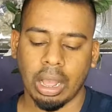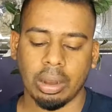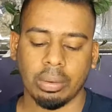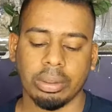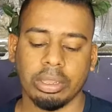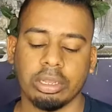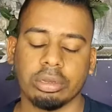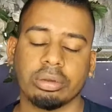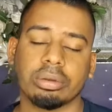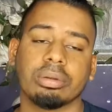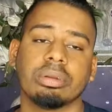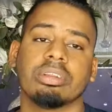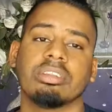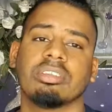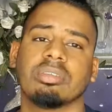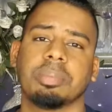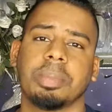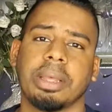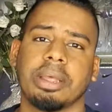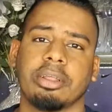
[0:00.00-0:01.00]
How are you
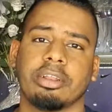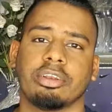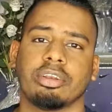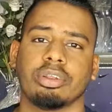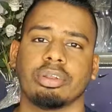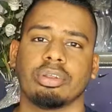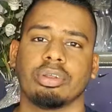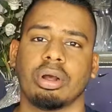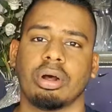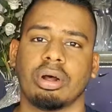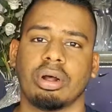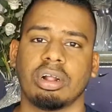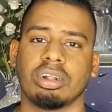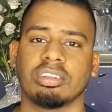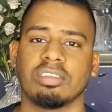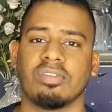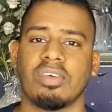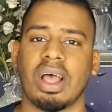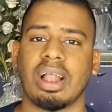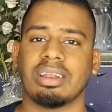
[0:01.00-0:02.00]
going to spend
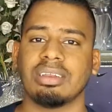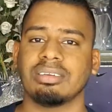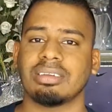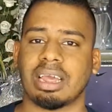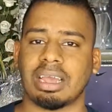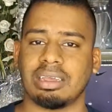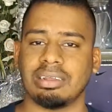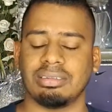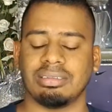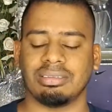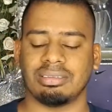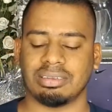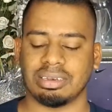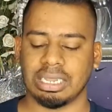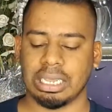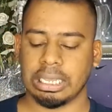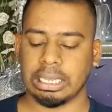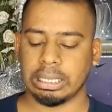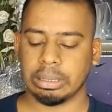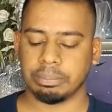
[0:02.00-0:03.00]
your
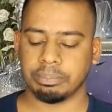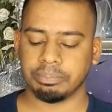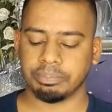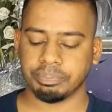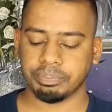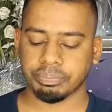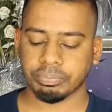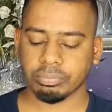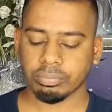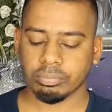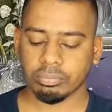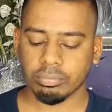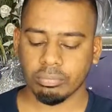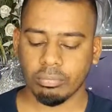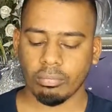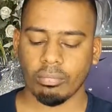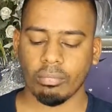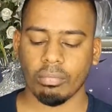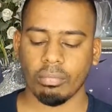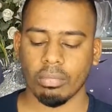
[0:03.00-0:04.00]
Valentine's Day
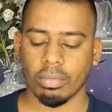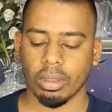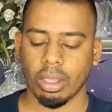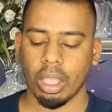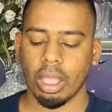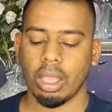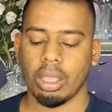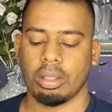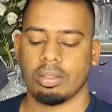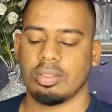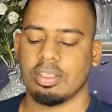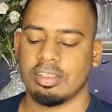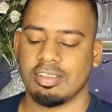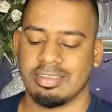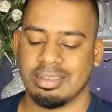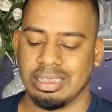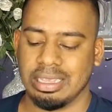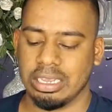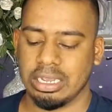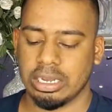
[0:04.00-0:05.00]

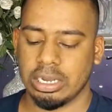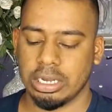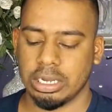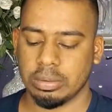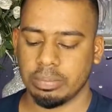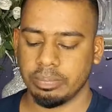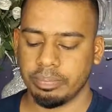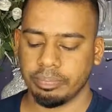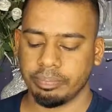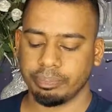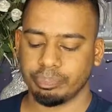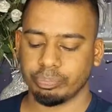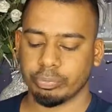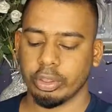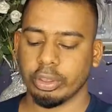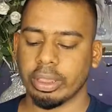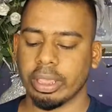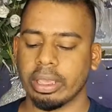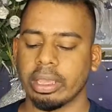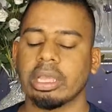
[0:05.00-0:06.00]
this year?
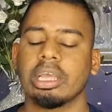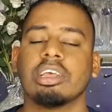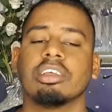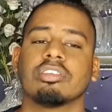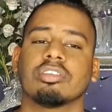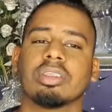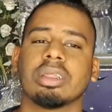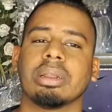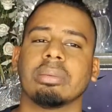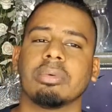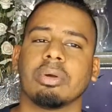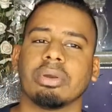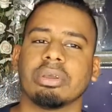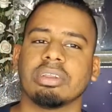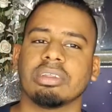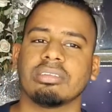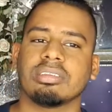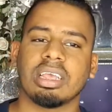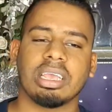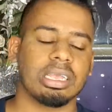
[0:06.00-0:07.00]
Okay, so then I'm
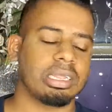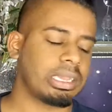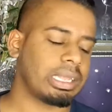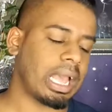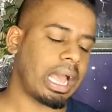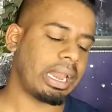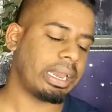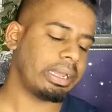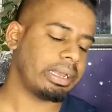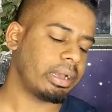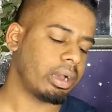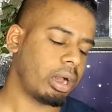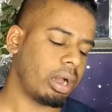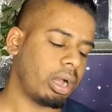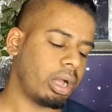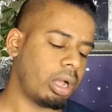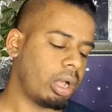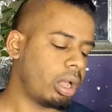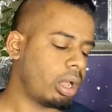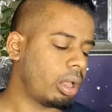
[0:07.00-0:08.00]
going to take the Alley
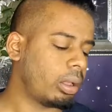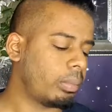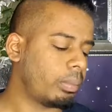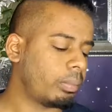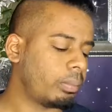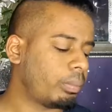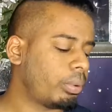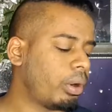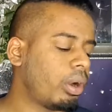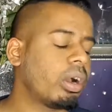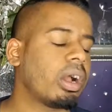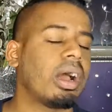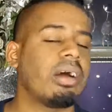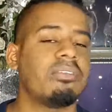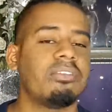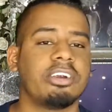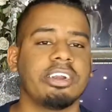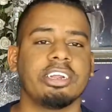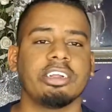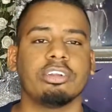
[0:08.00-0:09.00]
Girl Pro
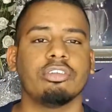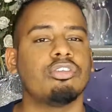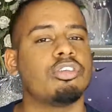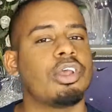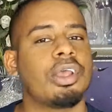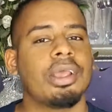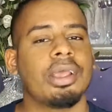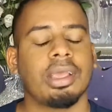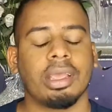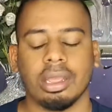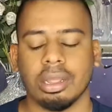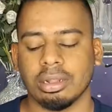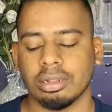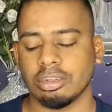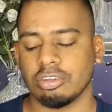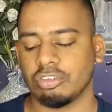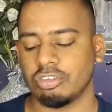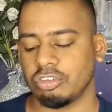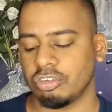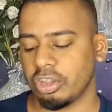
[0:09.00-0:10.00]
Coverage
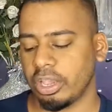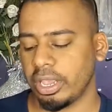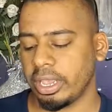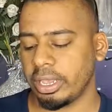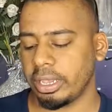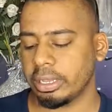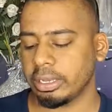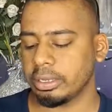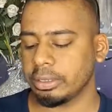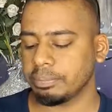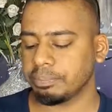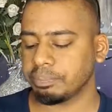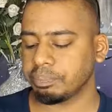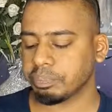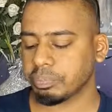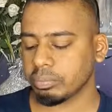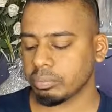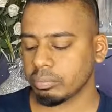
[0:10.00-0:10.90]
in the shade...